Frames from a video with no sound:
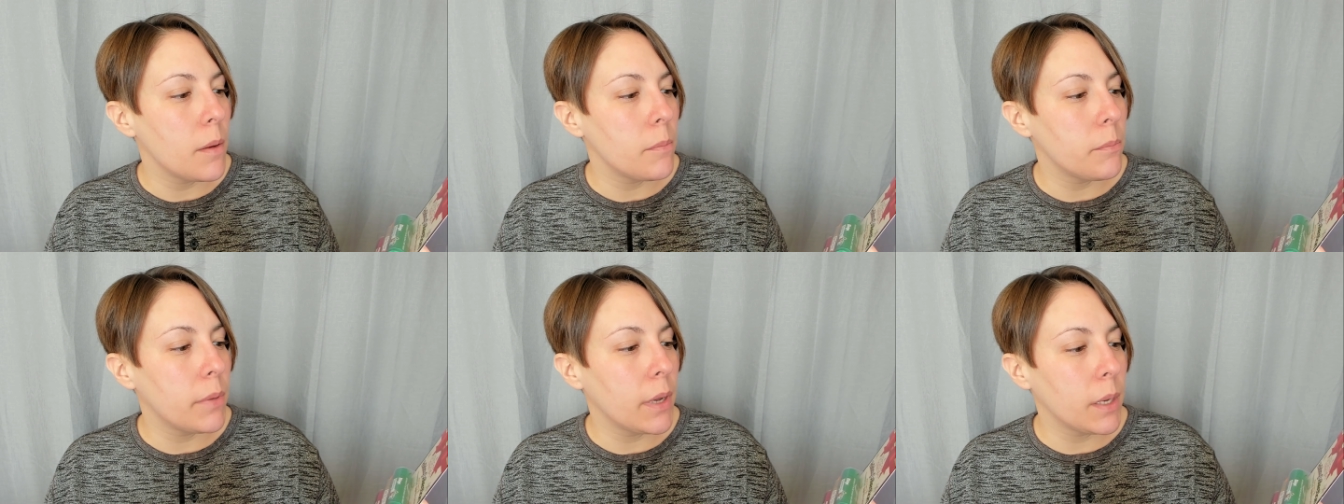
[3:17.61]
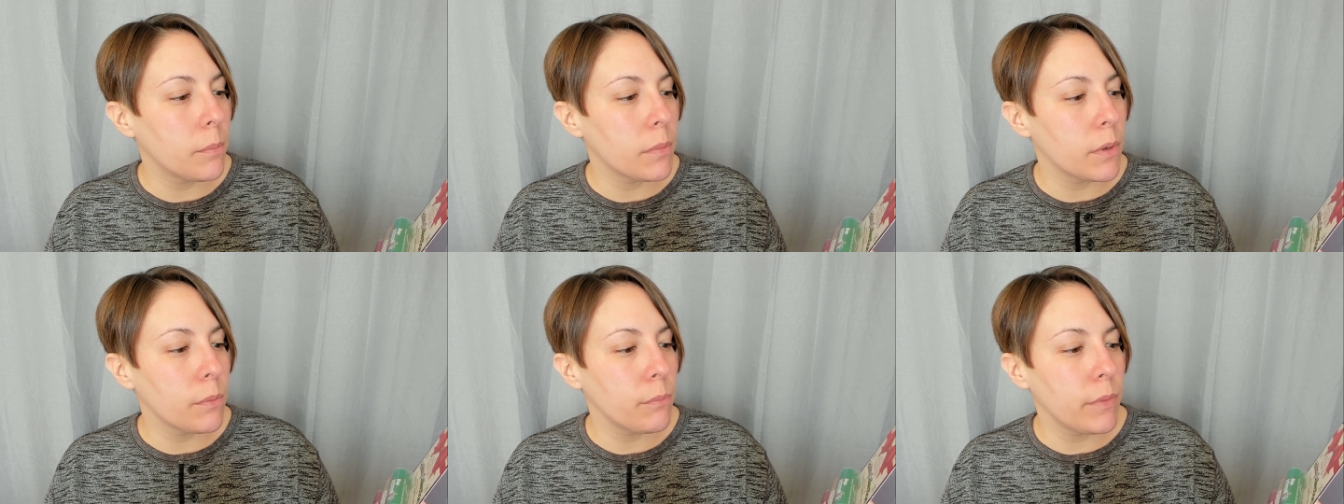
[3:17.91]

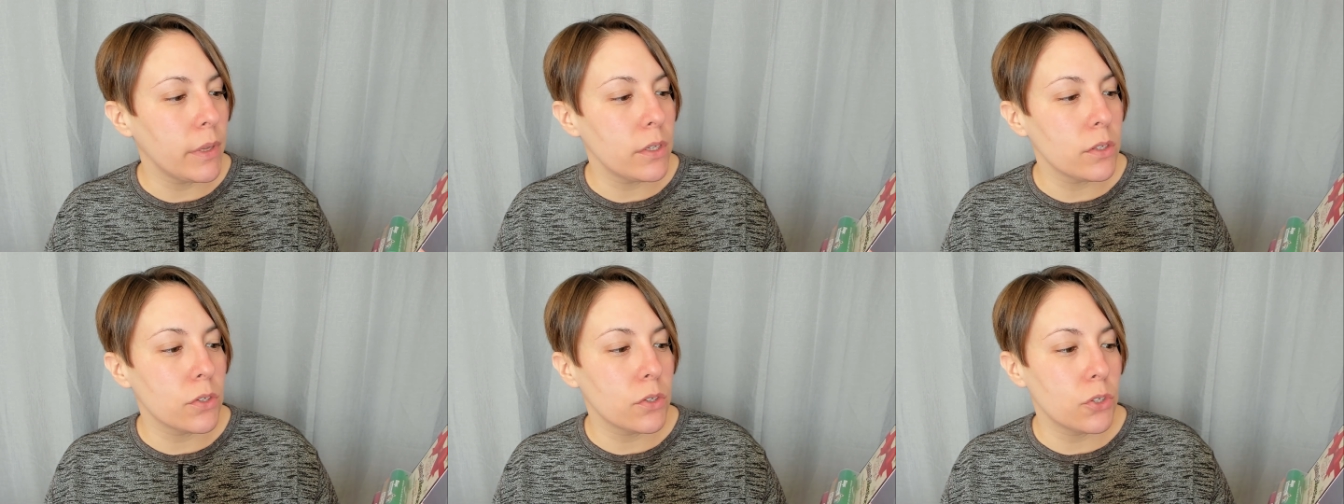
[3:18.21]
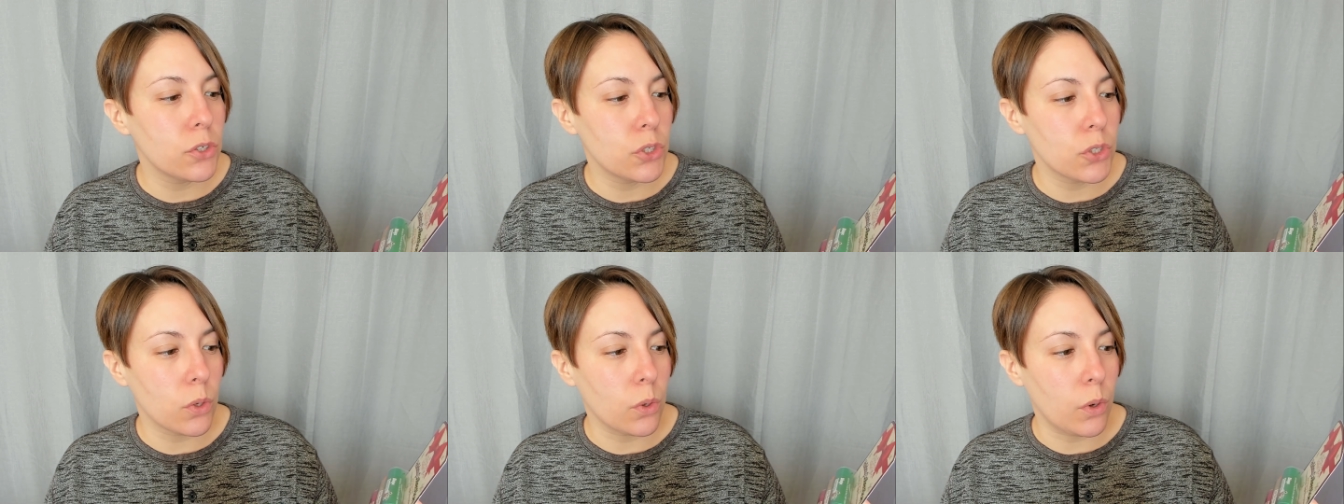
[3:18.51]
Peppermint
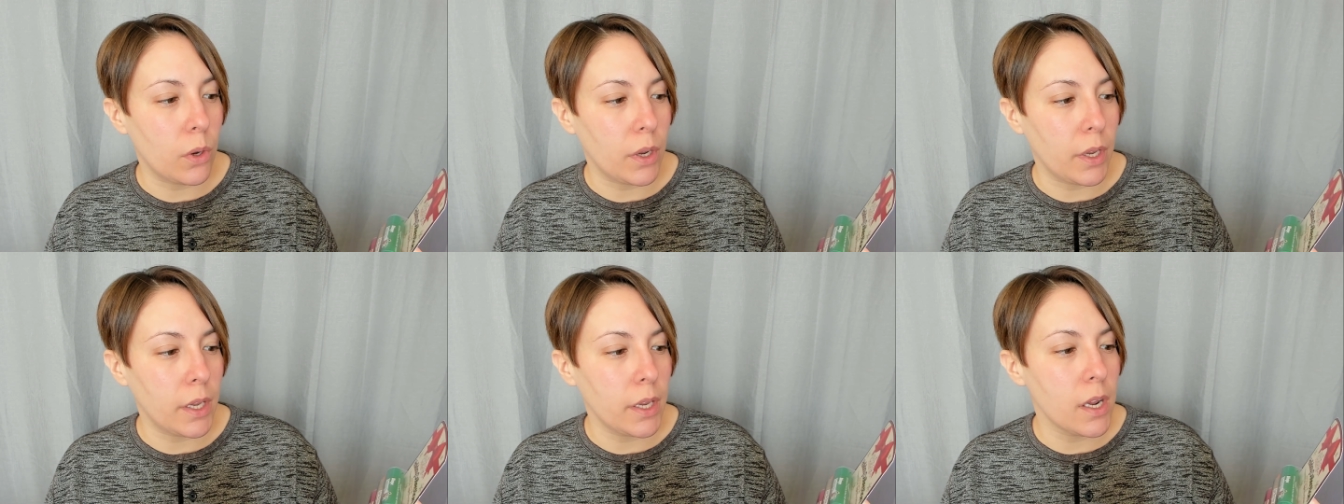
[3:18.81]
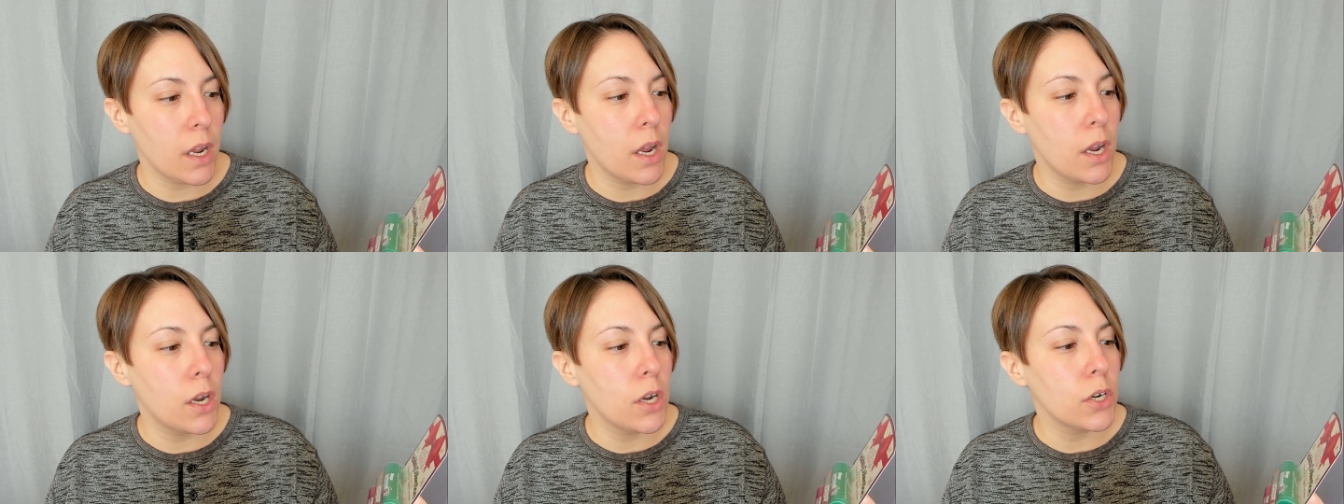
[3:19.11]
Joy
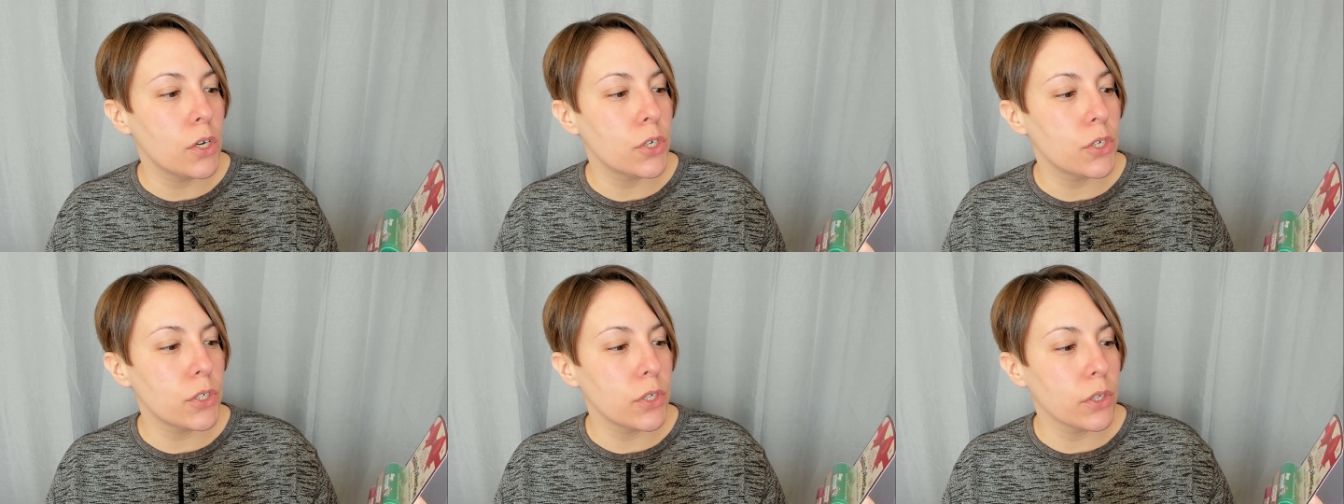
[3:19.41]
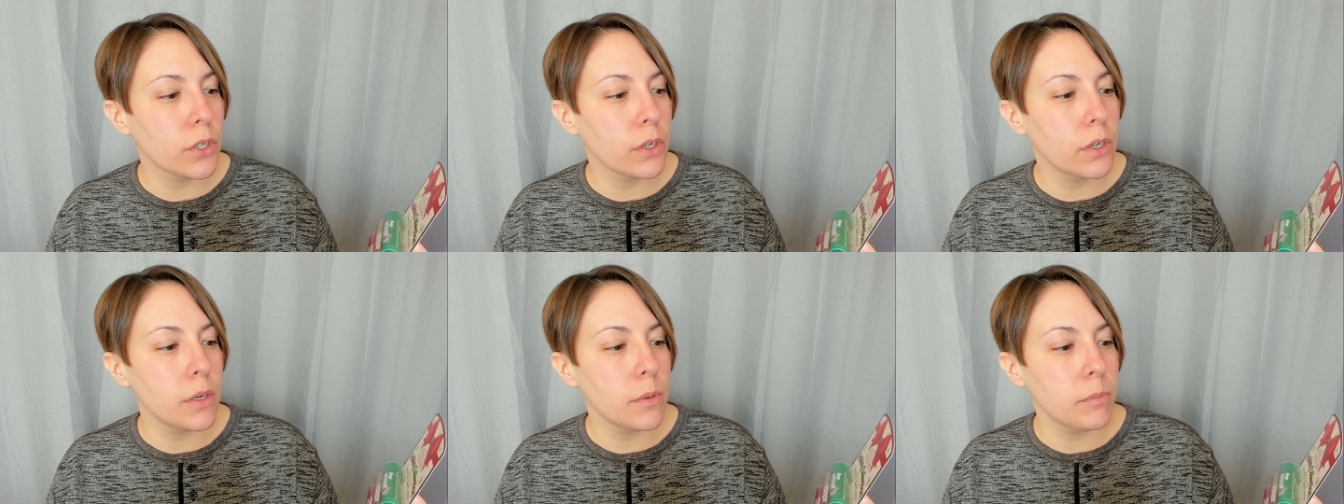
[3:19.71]

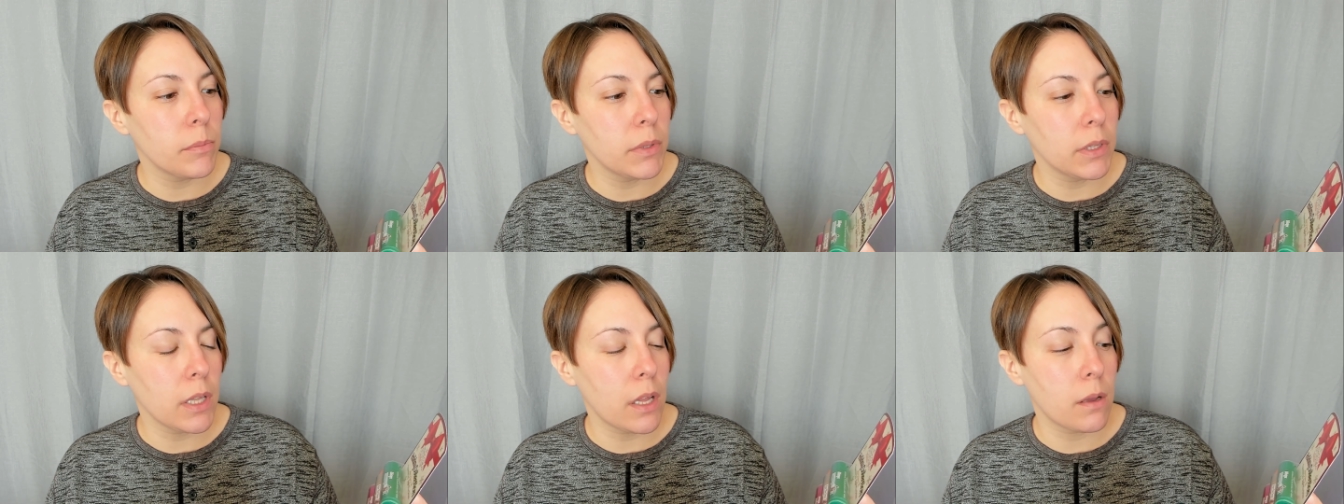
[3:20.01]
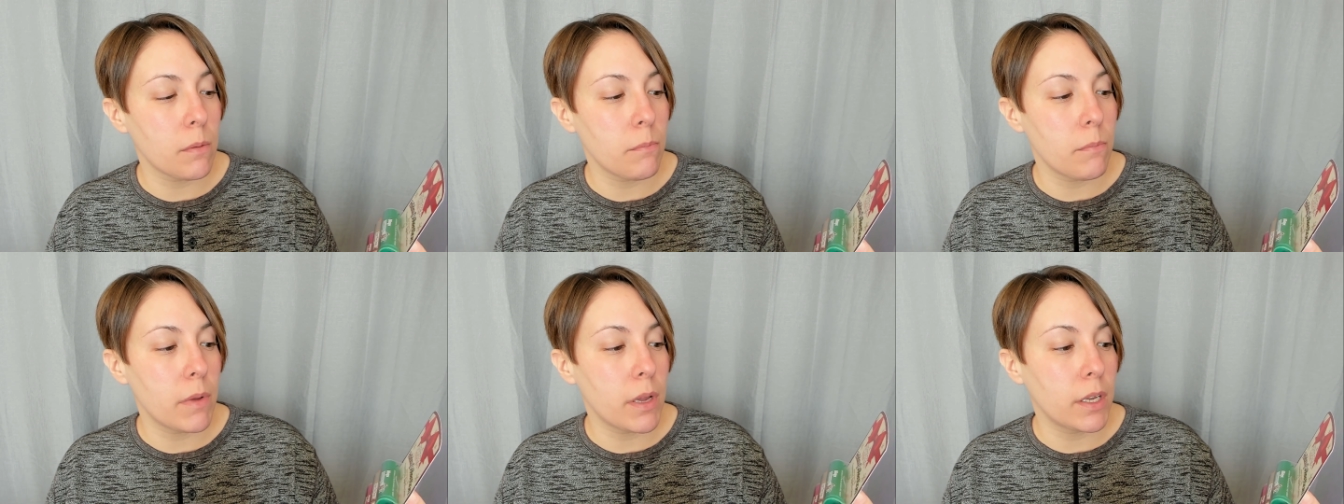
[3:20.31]
Sugar
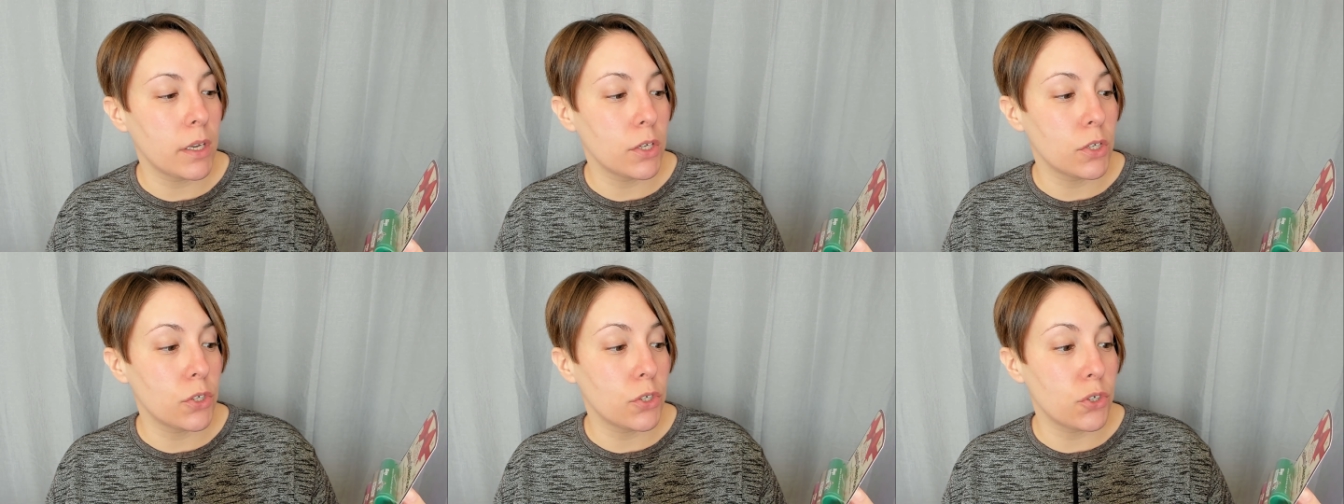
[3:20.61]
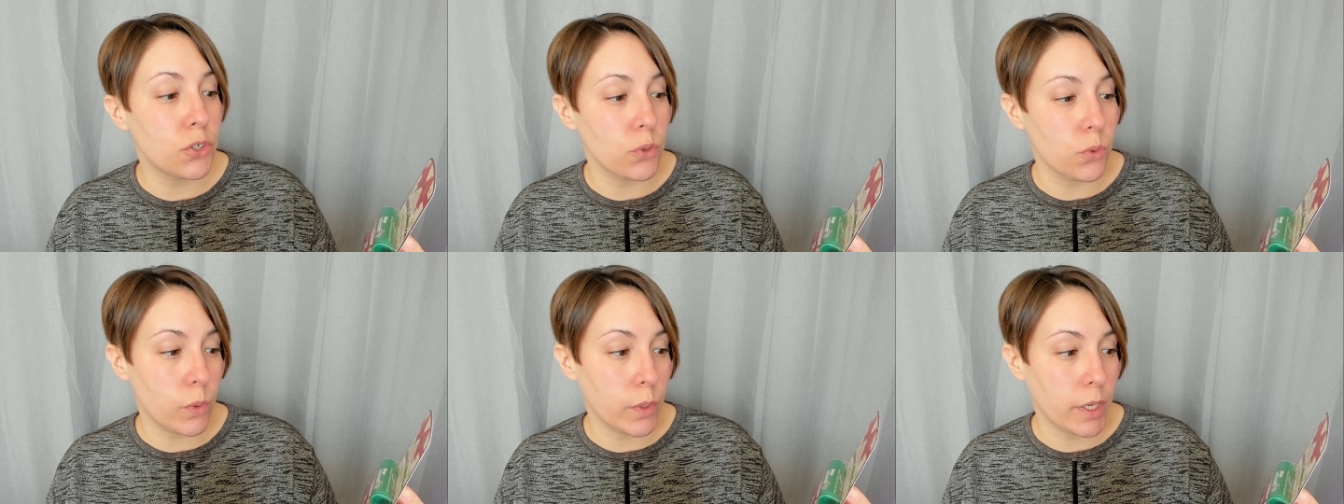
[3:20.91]
Plum
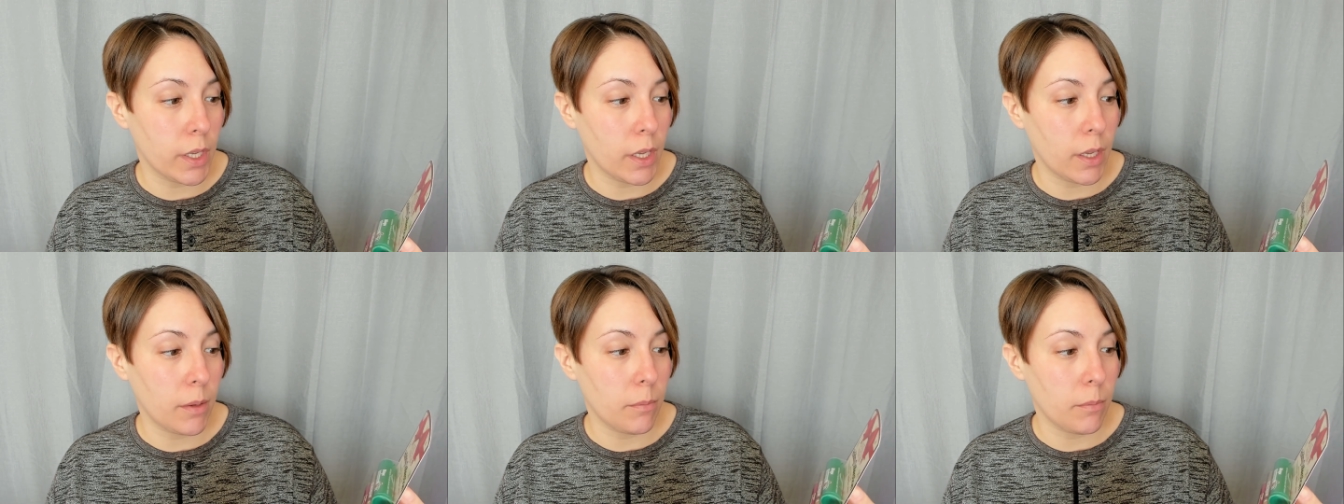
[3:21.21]
Dream.